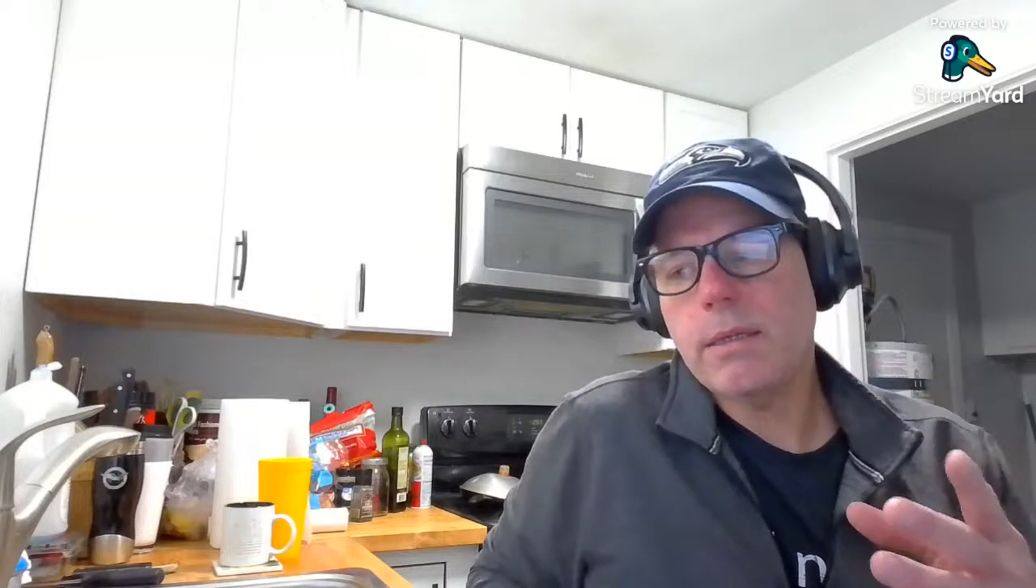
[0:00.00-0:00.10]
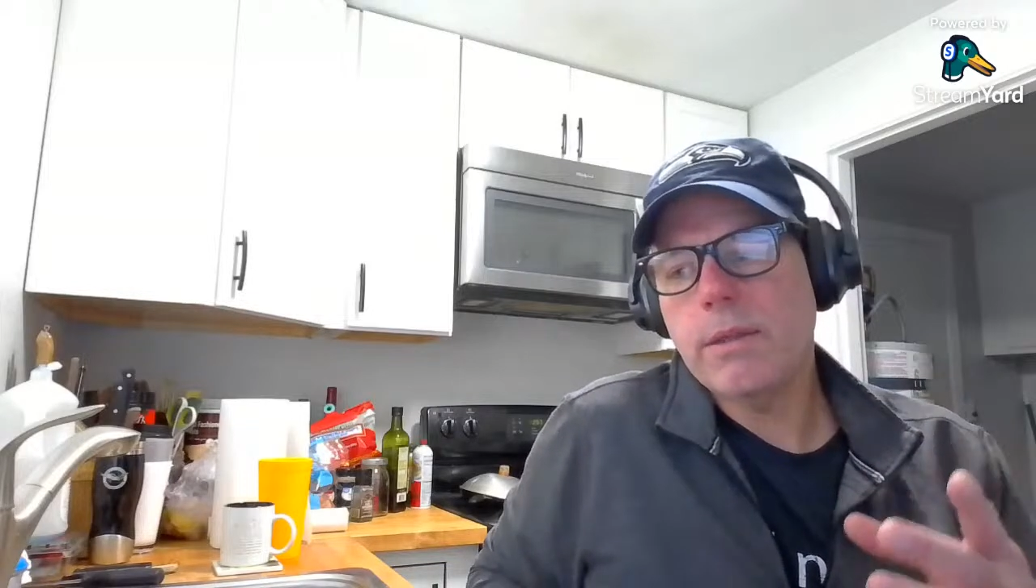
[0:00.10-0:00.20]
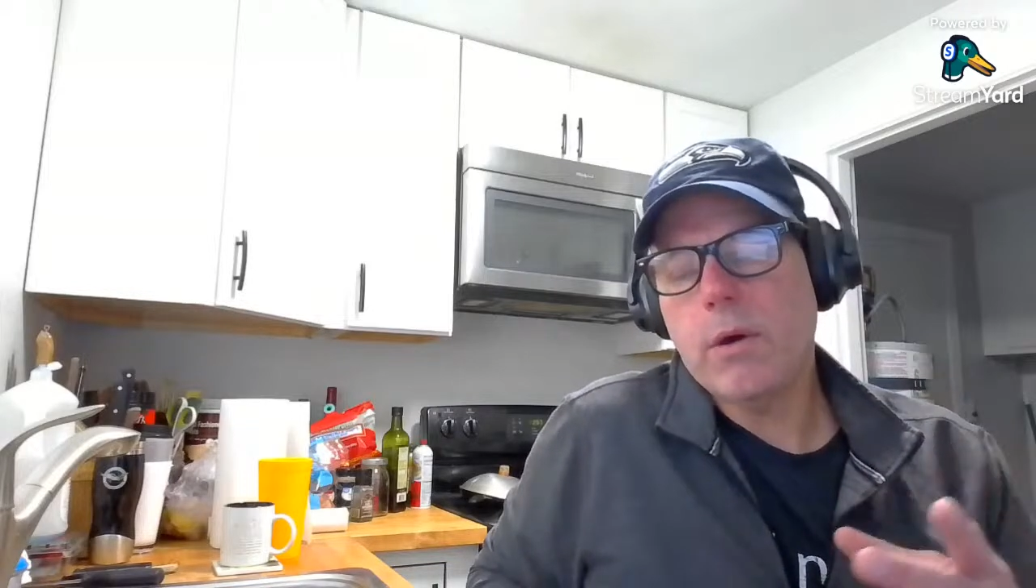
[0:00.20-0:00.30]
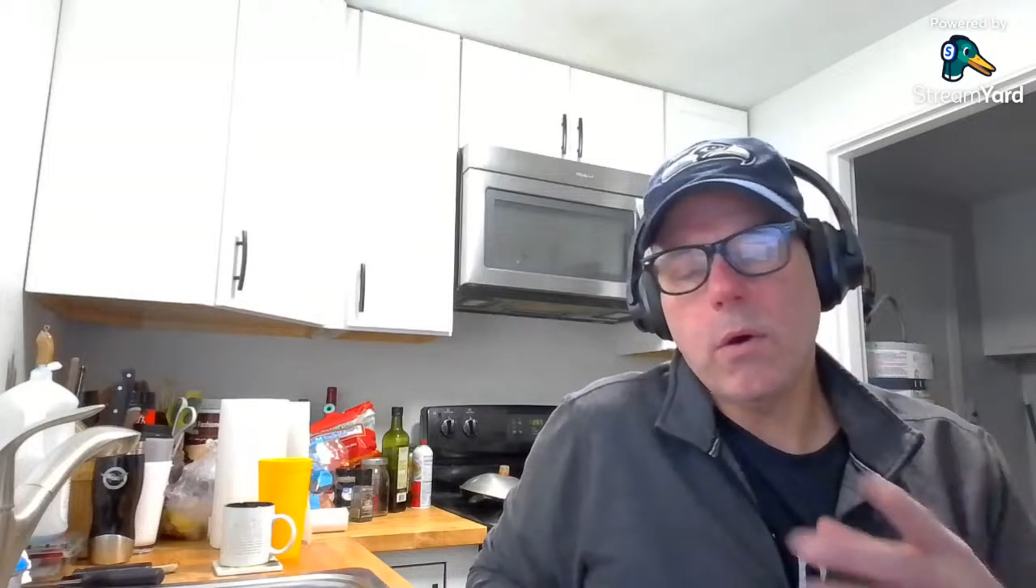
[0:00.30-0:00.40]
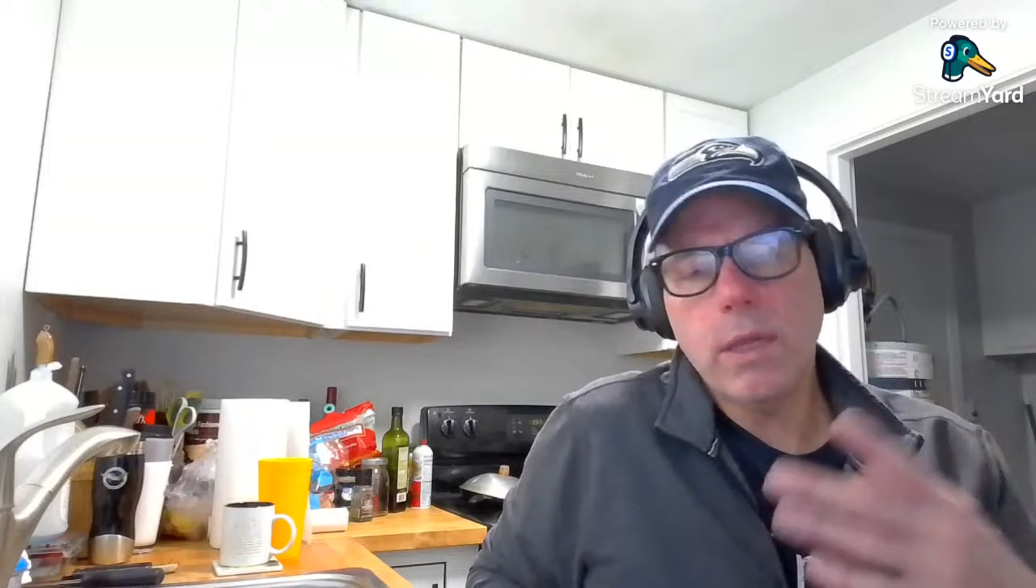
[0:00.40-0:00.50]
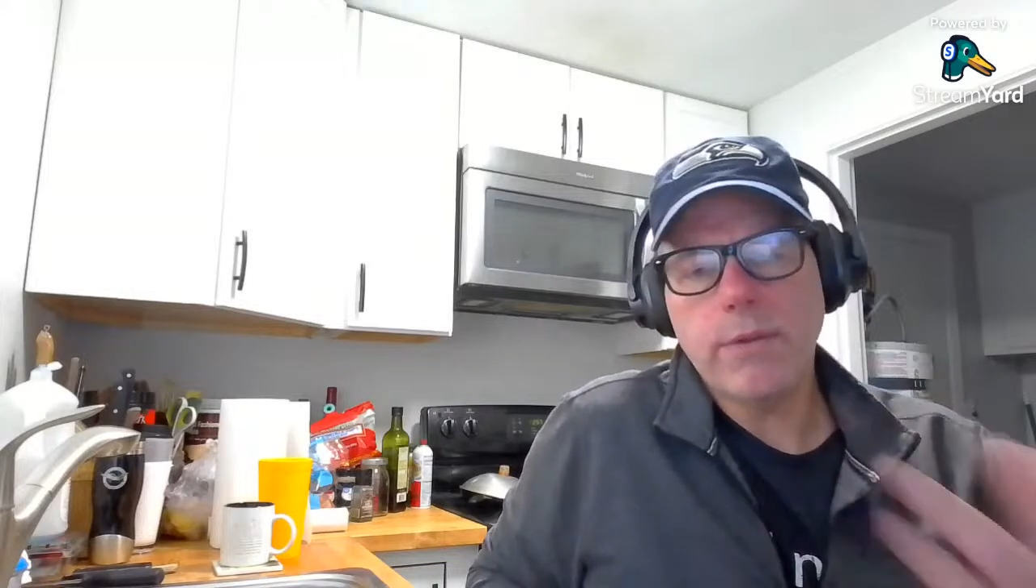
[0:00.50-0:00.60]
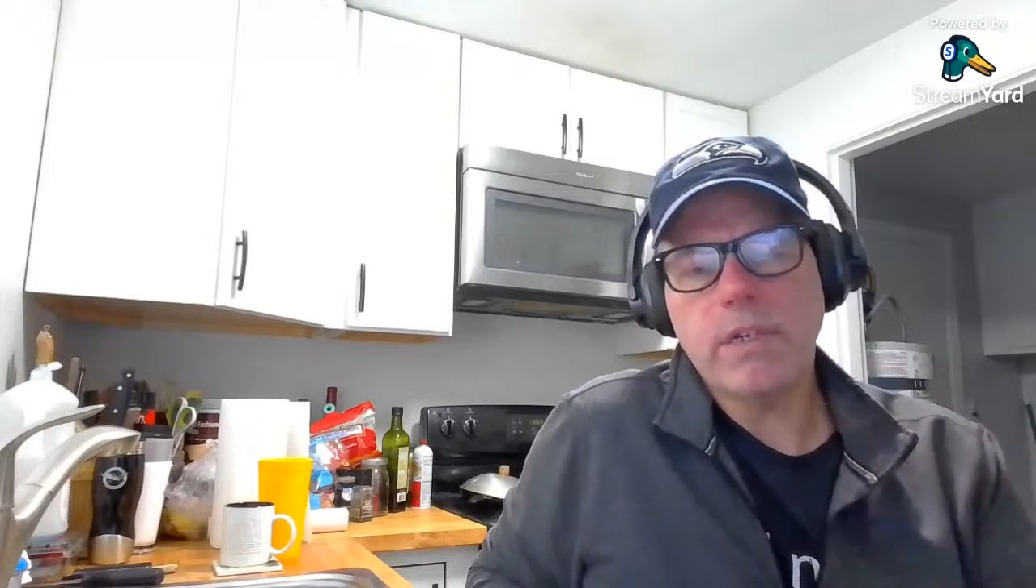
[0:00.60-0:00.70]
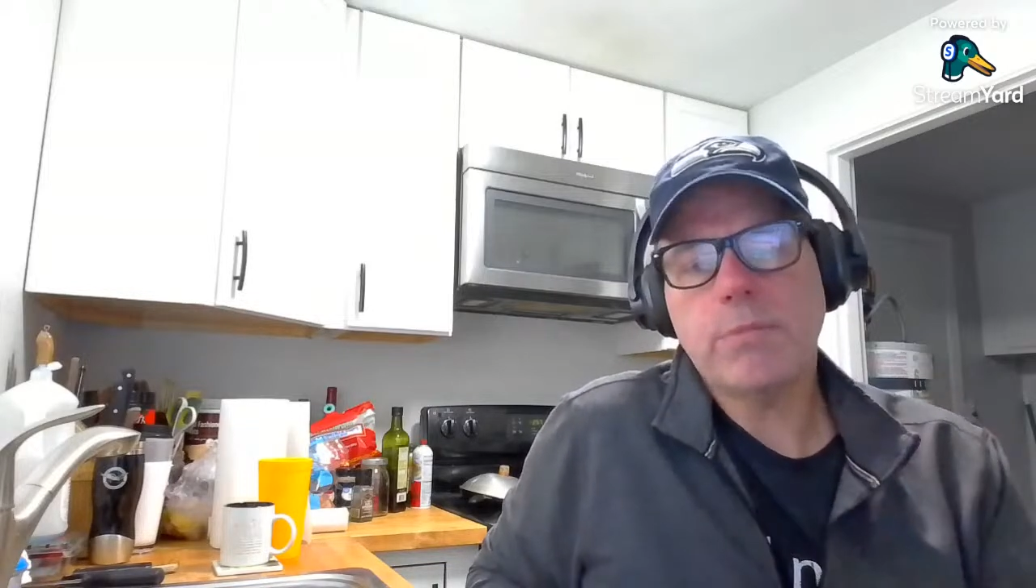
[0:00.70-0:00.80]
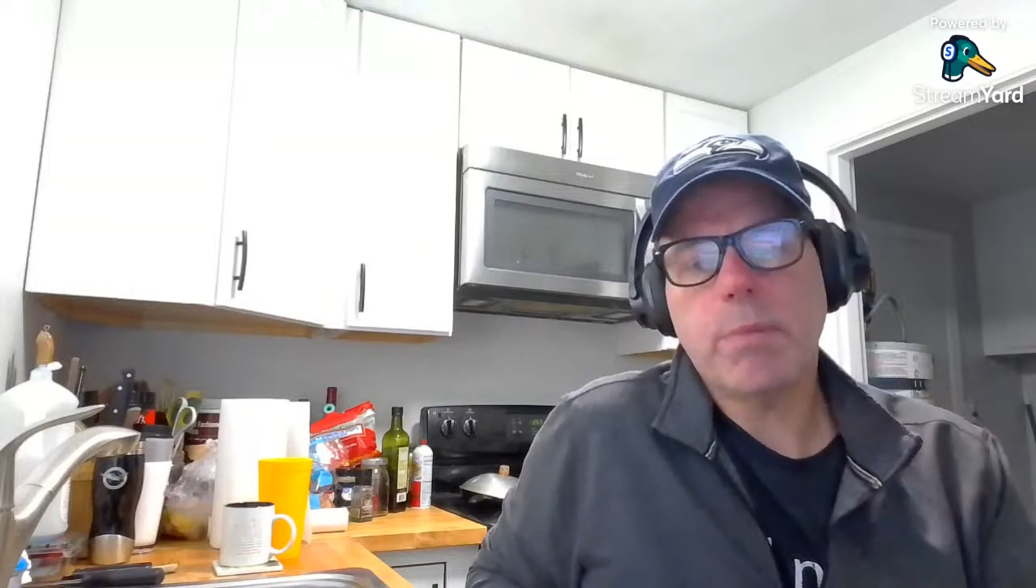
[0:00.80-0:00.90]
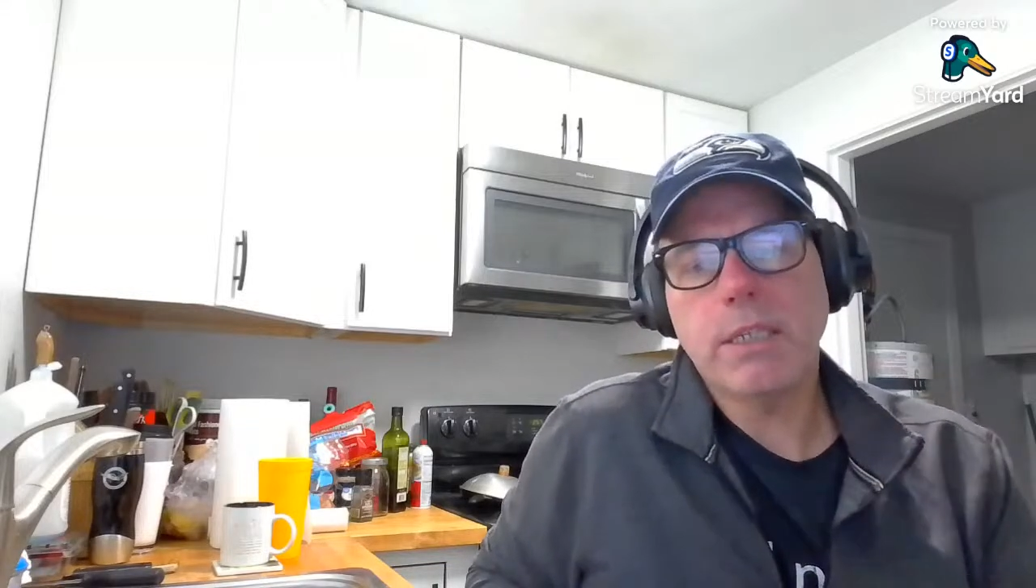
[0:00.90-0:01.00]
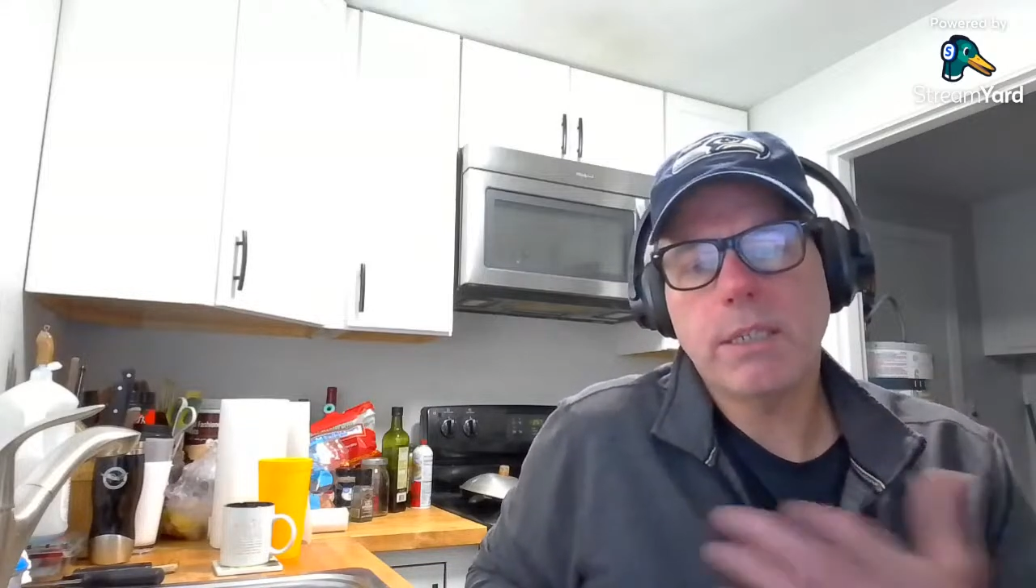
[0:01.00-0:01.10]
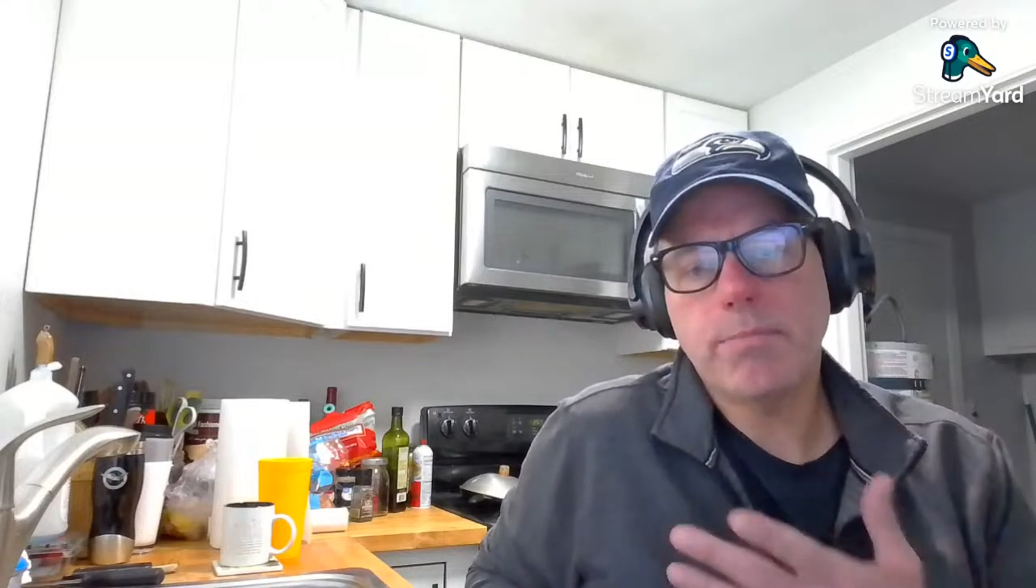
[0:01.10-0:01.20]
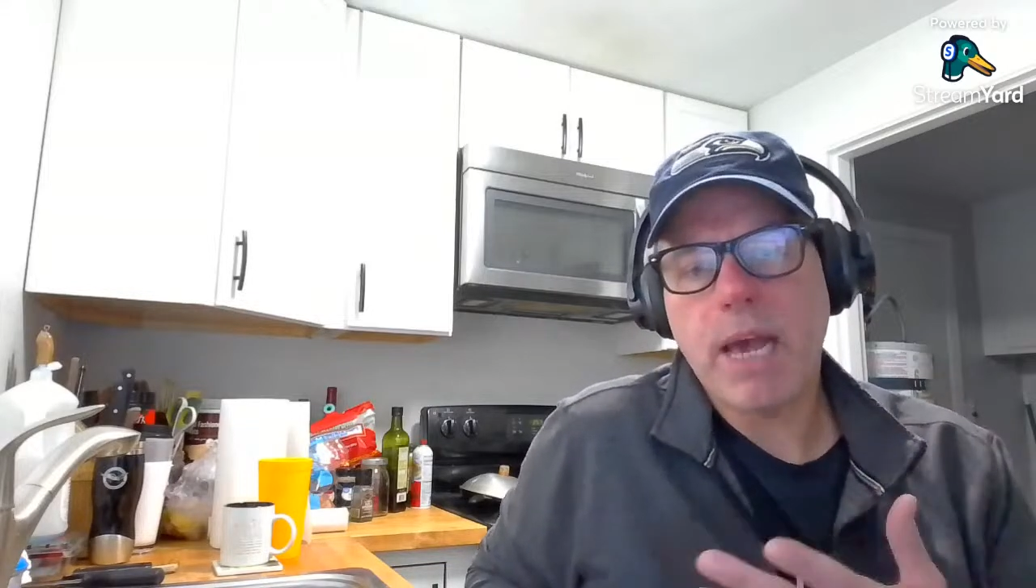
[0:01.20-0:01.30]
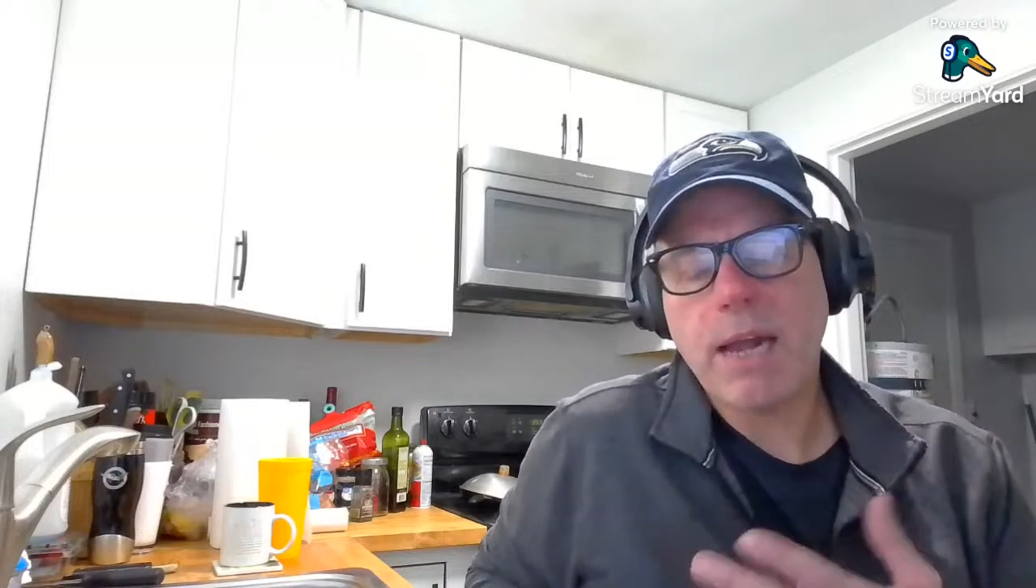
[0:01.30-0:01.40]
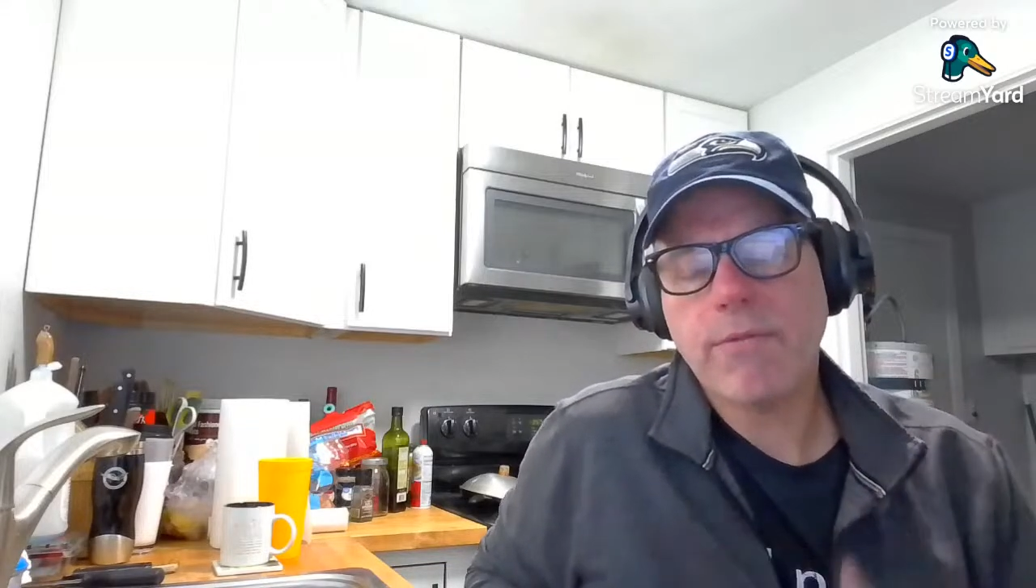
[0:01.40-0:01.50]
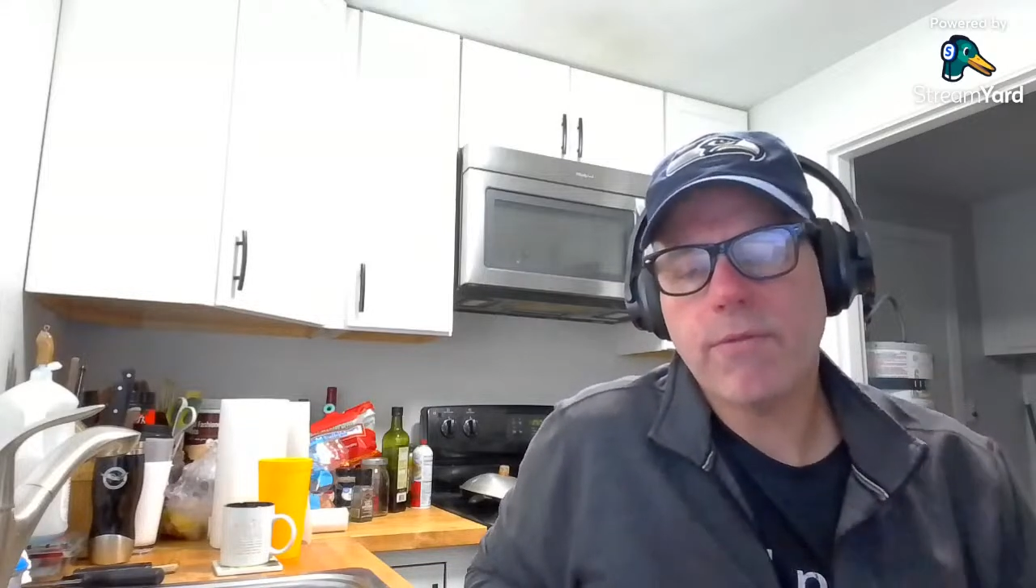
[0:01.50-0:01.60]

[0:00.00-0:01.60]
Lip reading: the only response back